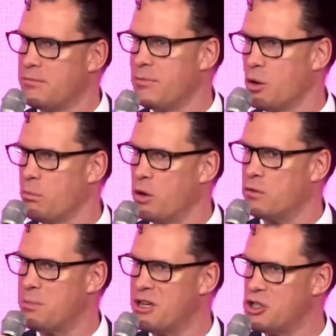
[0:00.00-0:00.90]
on most
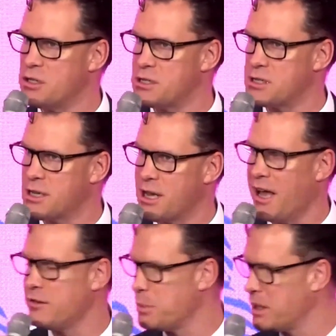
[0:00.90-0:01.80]
measures,
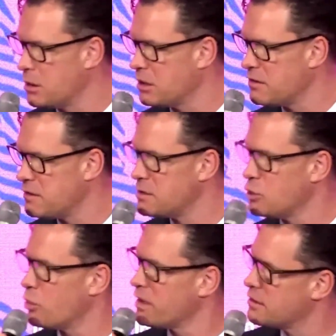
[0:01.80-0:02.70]
has been, at least until
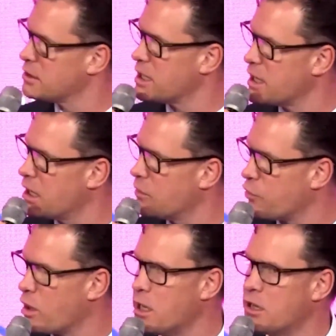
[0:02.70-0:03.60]
recently, getting
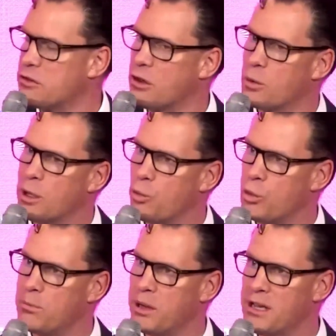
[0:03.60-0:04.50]
freer. So it
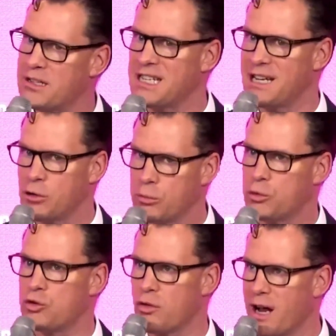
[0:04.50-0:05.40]
would be a terrible
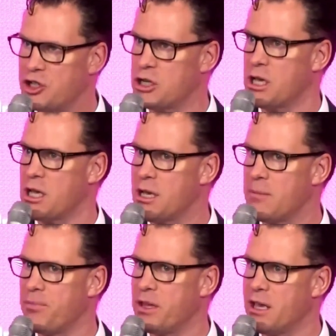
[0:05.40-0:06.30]
tragedy
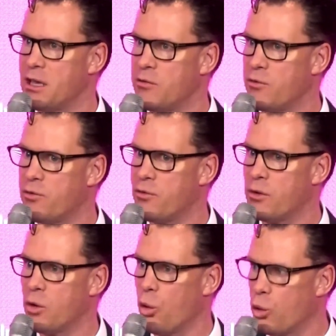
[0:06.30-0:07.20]
if
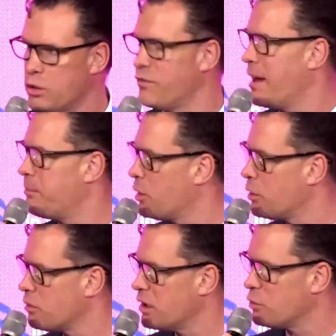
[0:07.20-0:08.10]
all of that
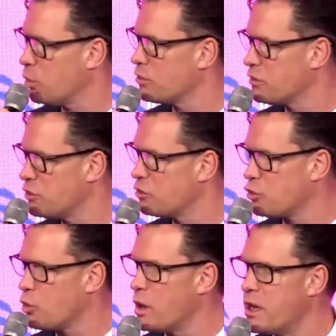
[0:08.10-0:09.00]
progress was
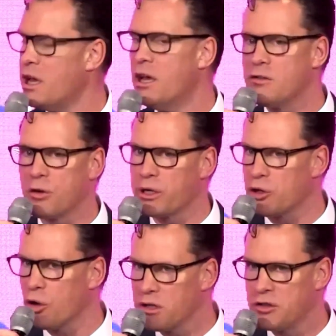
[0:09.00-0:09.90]
destroyed. So I
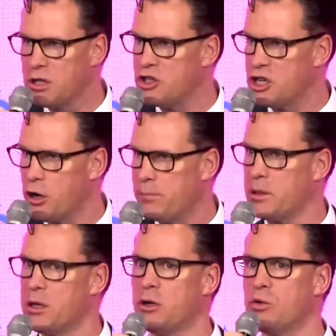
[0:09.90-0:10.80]
acknowledge the
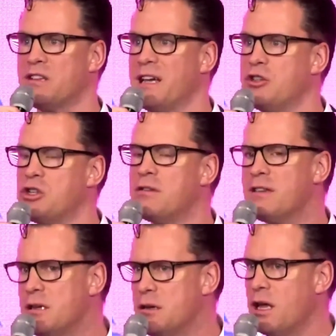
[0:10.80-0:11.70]
geopolitical tensions,
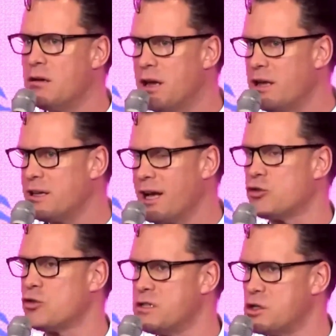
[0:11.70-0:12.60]
and
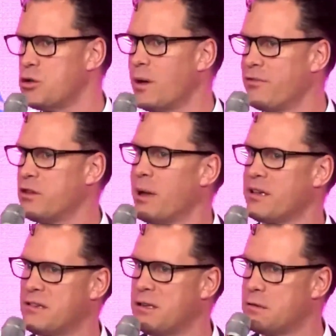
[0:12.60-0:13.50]
countries do have to make
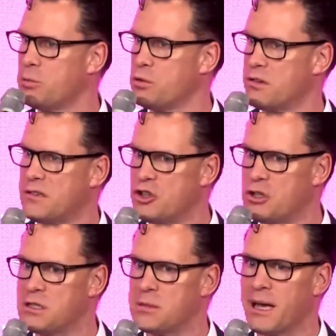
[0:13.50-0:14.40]
sensible
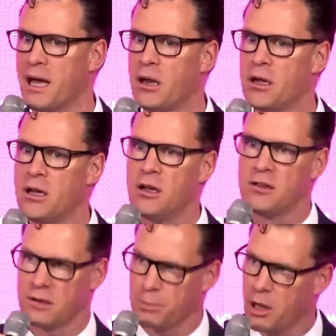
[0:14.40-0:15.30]
decisions about
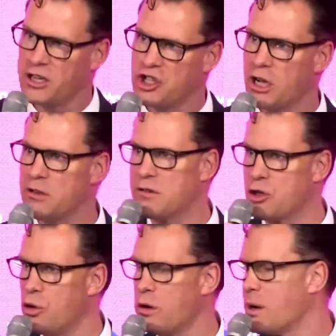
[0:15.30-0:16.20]
supply chain
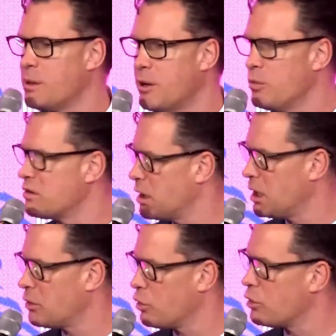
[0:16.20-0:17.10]
security. I mean, that was clear
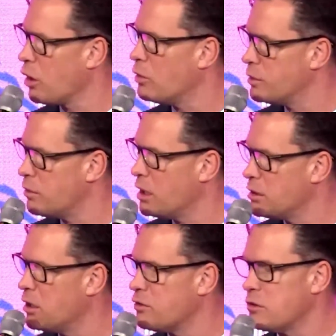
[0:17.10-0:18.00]
through COVID, right?
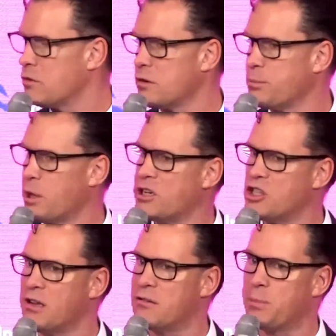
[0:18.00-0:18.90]
Supply
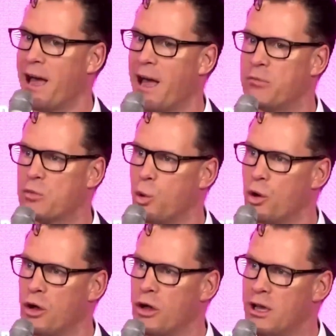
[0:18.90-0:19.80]
chains perhaps
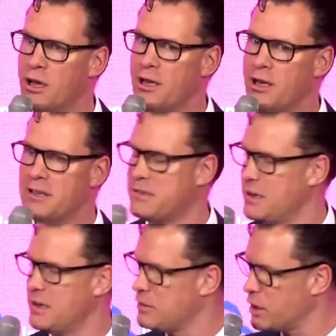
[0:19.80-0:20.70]
were
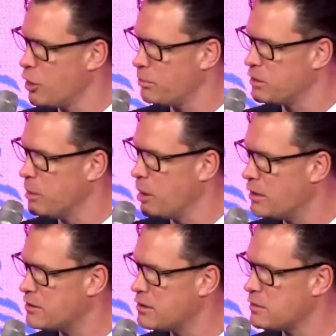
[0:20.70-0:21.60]
excessively
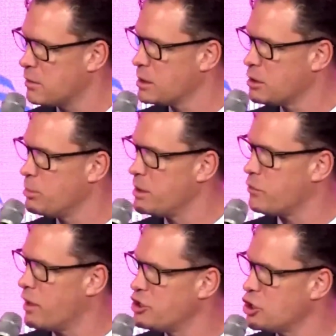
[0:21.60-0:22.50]
optimized and so a little bit
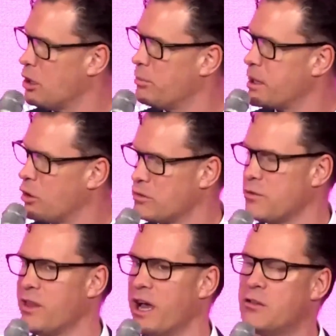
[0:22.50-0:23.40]
fragile because of
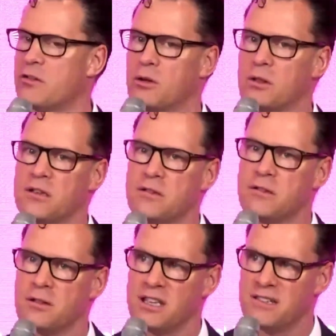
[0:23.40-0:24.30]
that. So there's
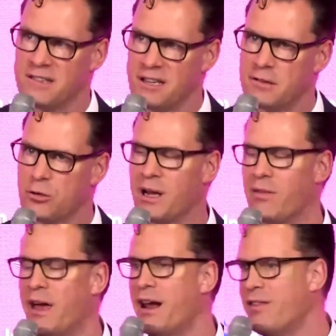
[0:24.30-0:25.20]
sense around
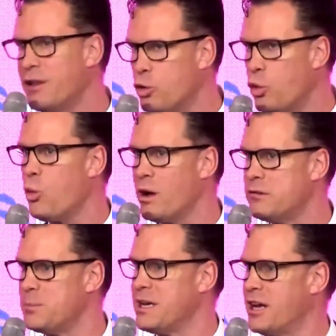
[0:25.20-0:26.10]
that, and there'll always
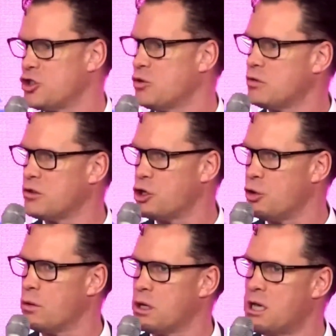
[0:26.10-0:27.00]
be national
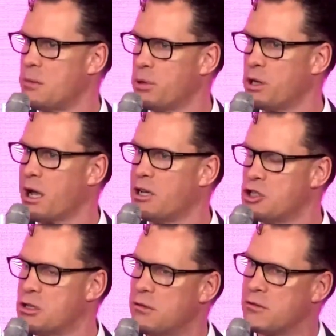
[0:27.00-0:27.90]
security
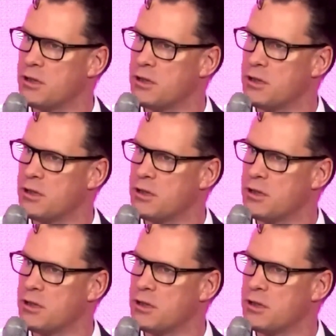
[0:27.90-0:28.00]
implications.